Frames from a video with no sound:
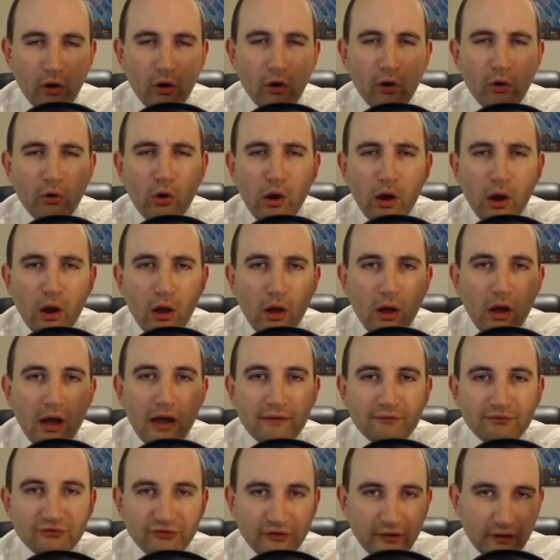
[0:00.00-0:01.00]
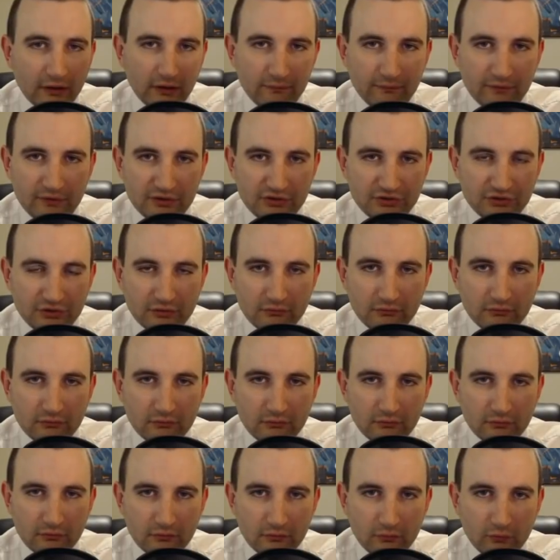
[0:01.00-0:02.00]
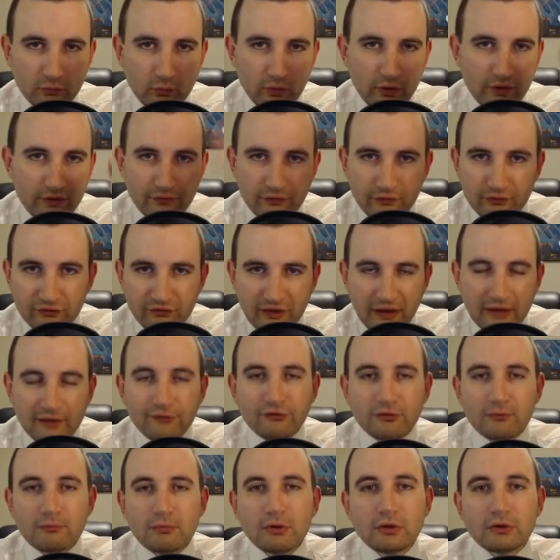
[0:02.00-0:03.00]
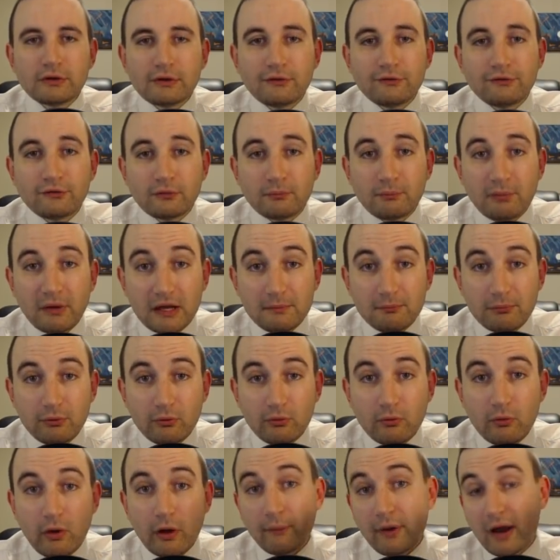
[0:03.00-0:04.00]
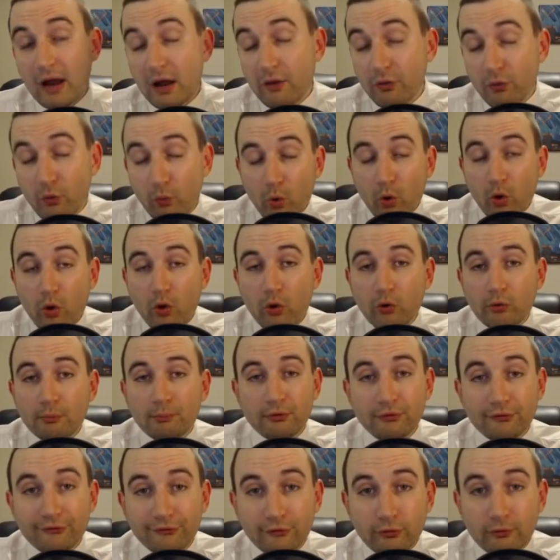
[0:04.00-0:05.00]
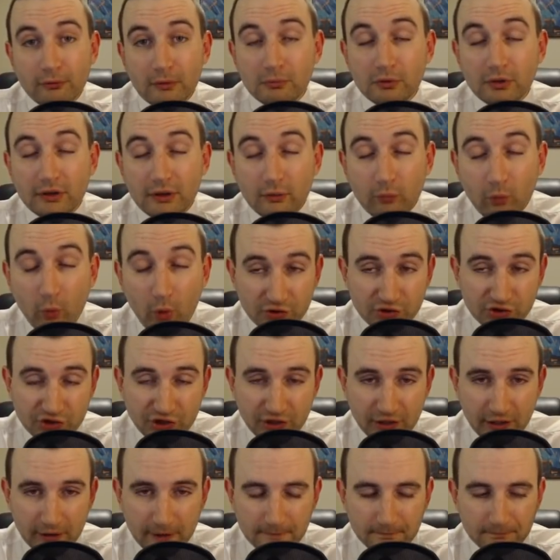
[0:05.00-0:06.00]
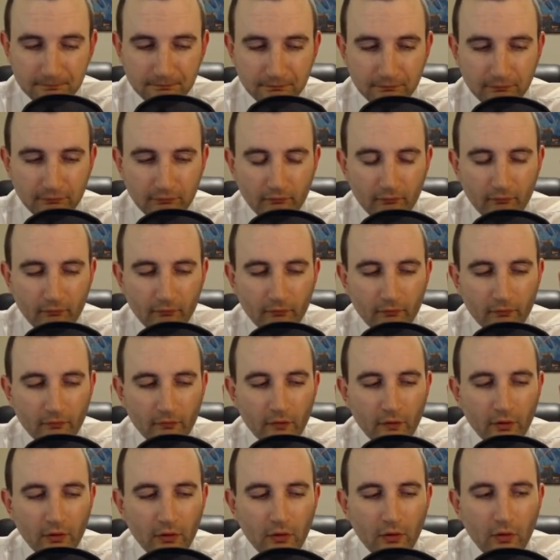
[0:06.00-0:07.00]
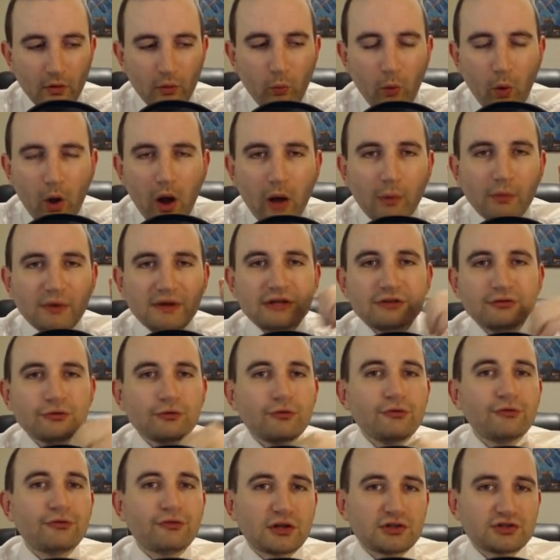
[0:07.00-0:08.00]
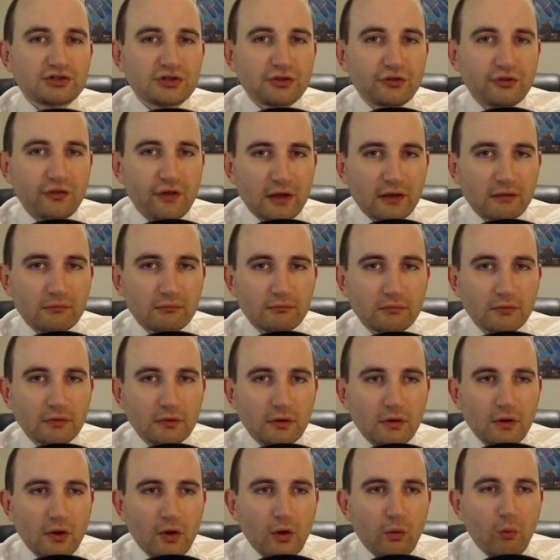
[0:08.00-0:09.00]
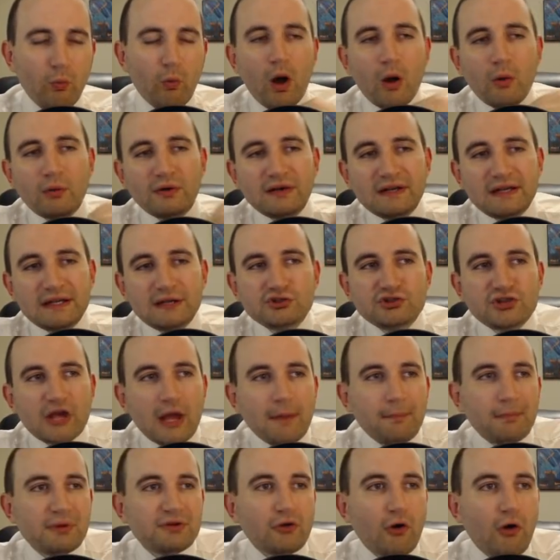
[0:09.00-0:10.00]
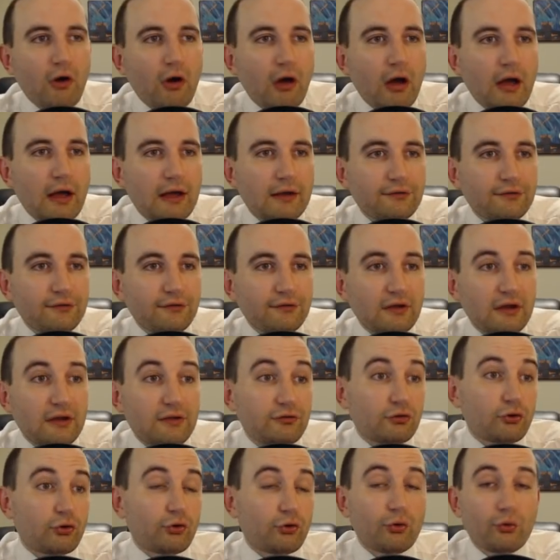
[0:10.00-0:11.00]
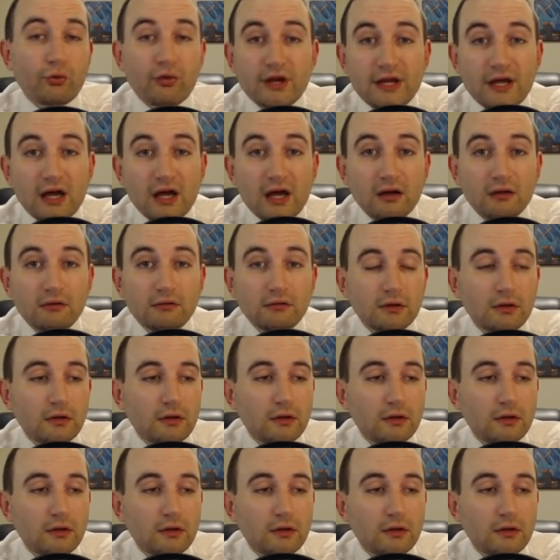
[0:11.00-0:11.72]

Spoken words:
on live television with tens of millions of people around the world presumably watching it. Why would he do such a thing? Why would he jeopardize his career?